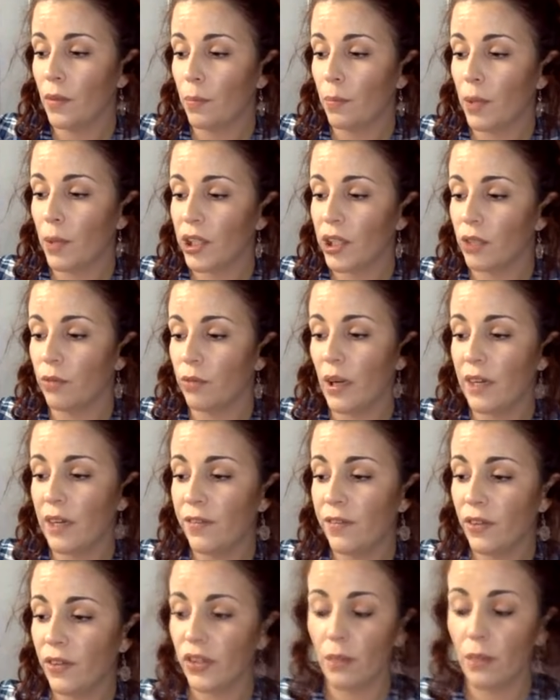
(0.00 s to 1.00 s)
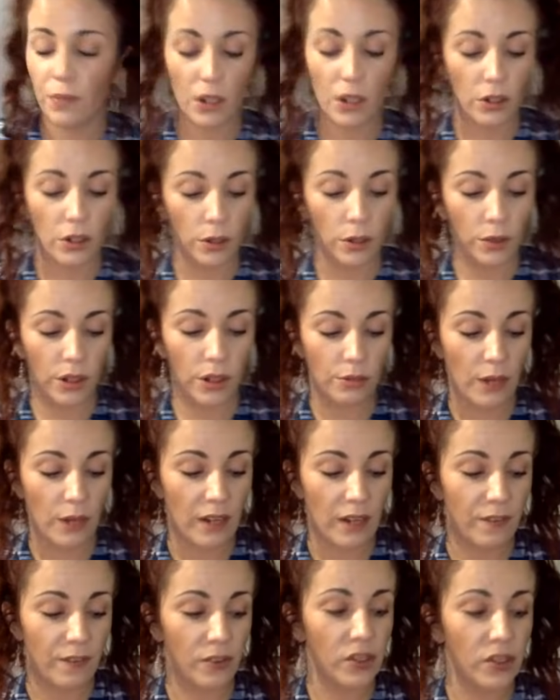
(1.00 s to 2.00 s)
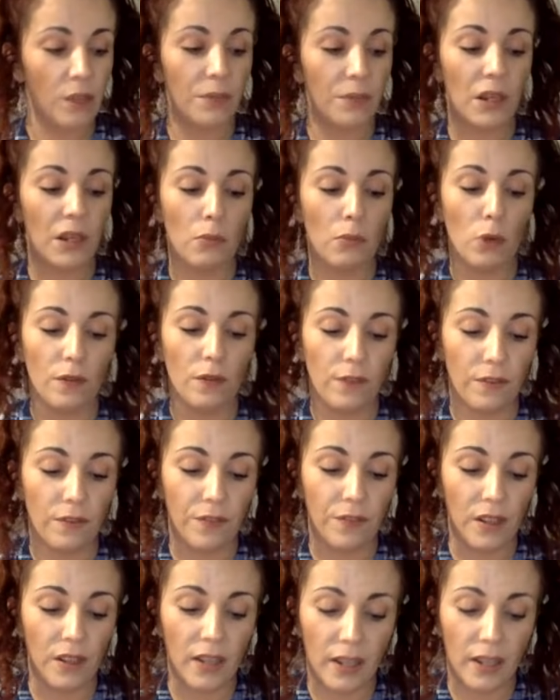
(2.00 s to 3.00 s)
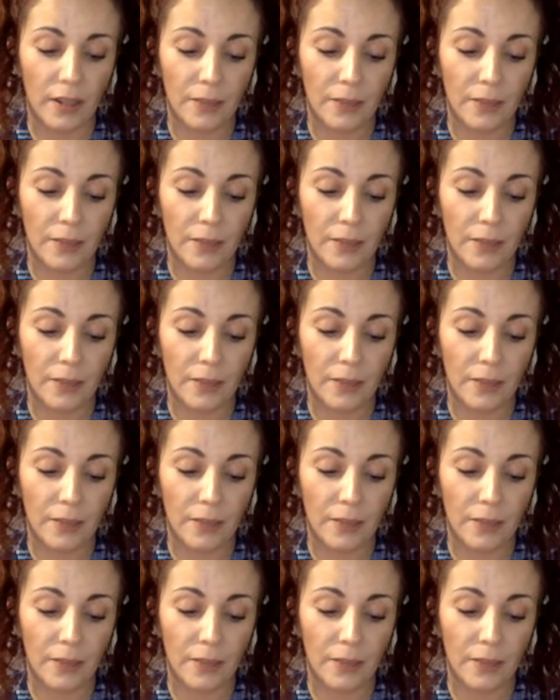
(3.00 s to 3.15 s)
But you're ready for something new. You're ready for something more fulfilling.